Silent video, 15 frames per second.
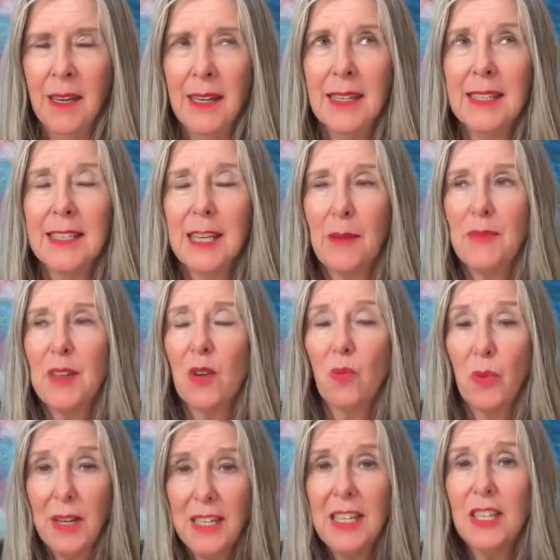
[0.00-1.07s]
something
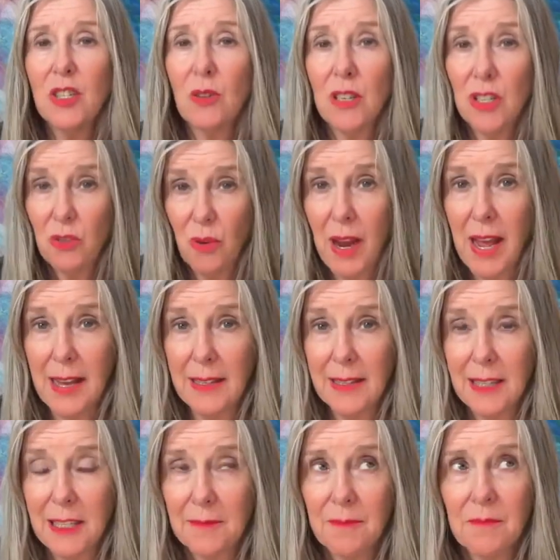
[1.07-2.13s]
we need to
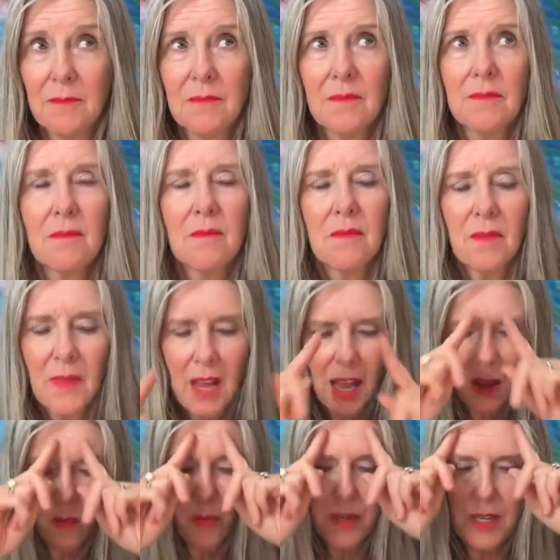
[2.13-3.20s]
address.
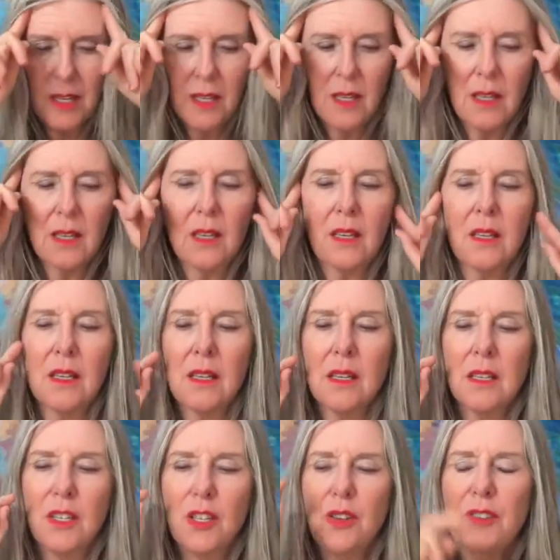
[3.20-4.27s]
And we
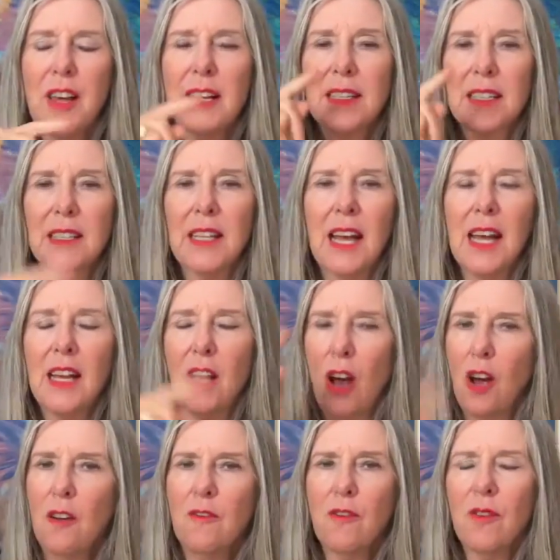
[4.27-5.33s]
do that delay
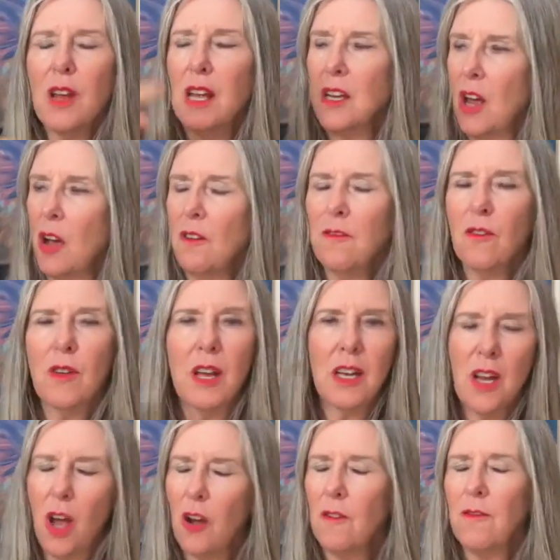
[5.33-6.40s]
over and over
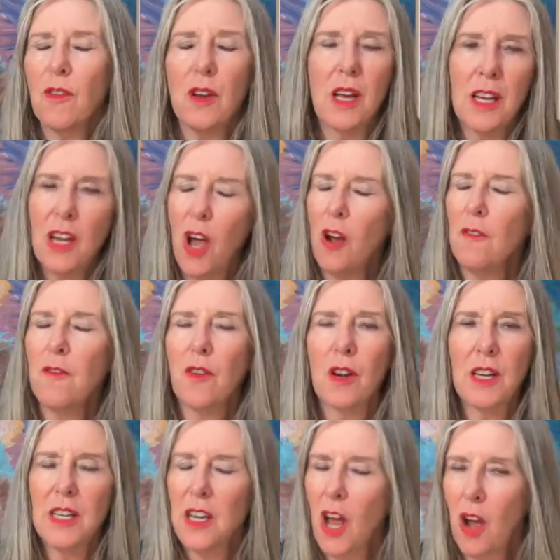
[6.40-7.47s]
and over and over
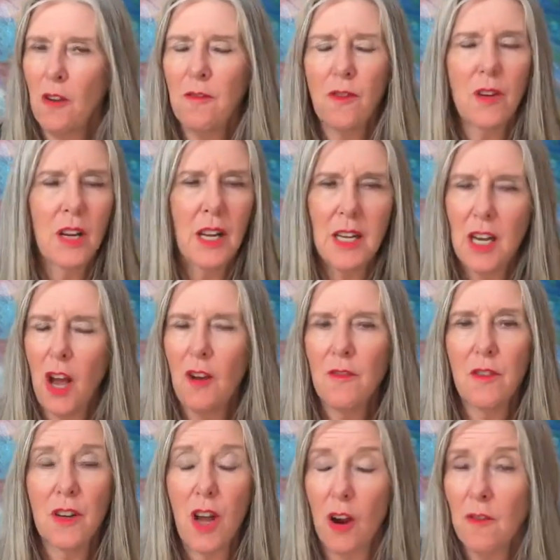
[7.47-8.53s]
and over and over and
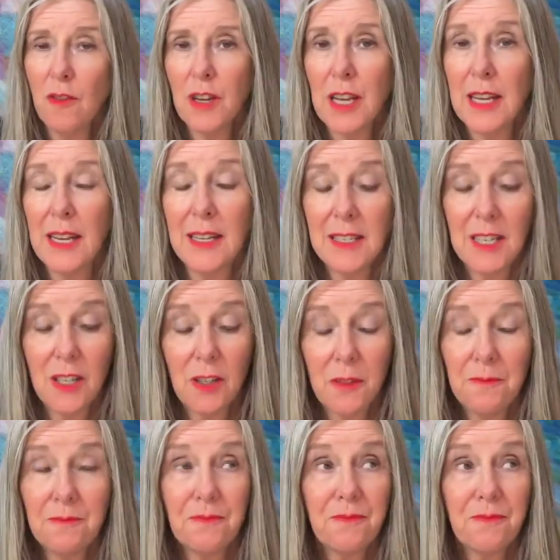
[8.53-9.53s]
over and over again until